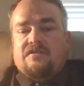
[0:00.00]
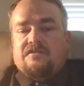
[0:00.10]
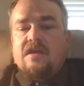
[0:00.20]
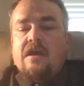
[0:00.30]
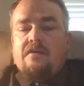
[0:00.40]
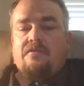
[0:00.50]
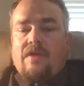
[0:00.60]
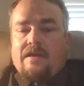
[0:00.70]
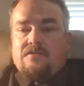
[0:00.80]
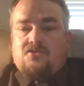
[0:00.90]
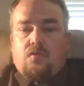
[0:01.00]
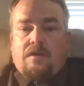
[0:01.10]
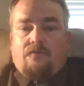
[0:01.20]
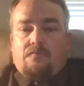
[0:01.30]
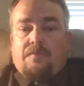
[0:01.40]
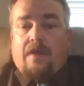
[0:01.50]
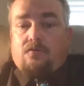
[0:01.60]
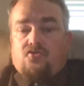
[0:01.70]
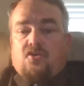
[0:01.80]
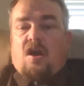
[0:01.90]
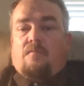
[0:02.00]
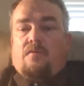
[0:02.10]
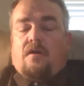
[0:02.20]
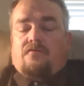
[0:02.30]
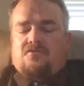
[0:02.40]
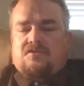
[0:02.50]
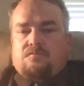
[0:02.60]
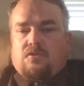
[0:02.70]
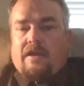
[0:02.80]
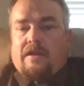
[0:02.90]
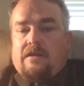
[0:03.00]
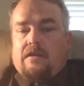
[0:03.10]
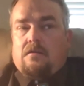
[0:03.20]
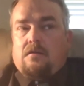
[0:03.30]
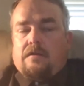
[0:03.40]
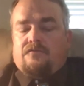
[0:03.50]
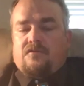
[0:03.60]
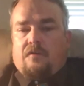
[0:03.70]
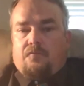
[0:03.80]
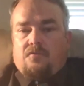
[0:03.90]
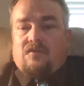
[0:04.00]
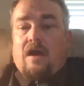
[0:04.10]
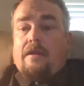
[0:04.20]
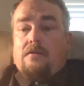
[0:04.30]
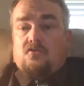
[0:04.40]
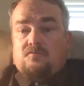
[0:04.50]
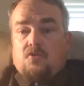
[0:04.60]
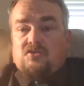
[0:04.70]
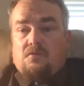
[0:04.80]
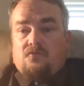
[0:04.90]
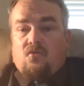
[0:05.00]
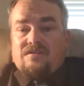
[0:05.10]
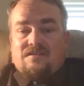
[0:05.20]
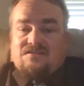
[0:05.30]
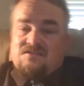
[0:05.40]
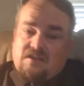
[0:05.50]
is they do an even better job of explaining and of providing those multiple voices.